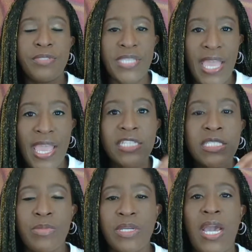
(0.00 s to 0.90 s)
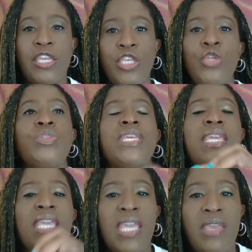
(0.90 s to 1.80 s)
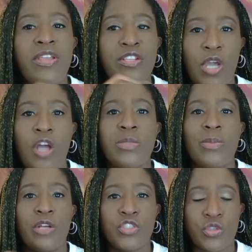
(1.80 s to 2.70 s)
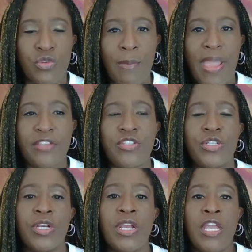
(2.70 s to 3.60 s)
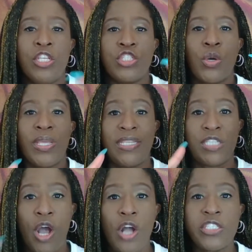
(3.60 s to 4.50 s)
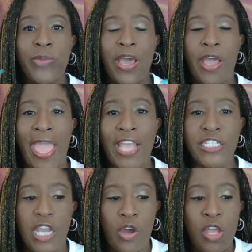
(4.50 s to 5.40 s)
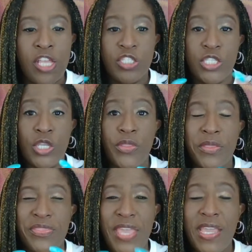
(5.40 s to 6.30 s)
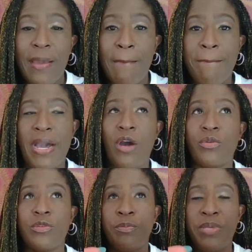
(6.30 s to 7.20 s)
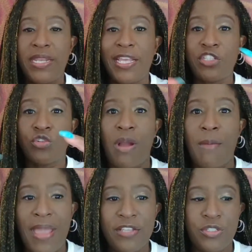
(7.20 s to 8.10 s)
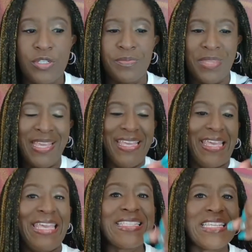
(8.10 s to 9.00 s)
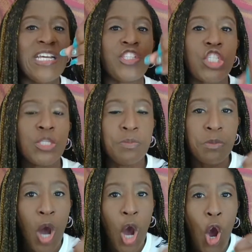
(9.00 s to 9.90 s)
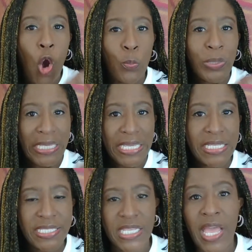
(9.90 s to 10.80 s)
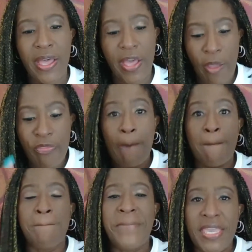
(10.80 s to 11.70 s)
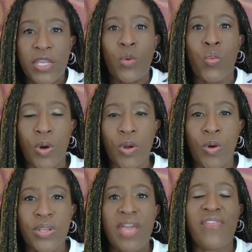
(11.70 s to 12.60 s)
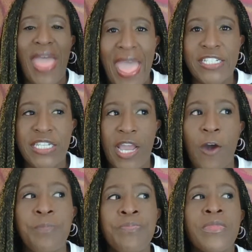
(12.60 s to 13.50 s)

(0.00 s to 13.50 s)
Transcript: textbook I use even talks about Scrum Master. So it talks about Agile. So the thing about being a Scrum Master, it's a small piece of the big world of Agile.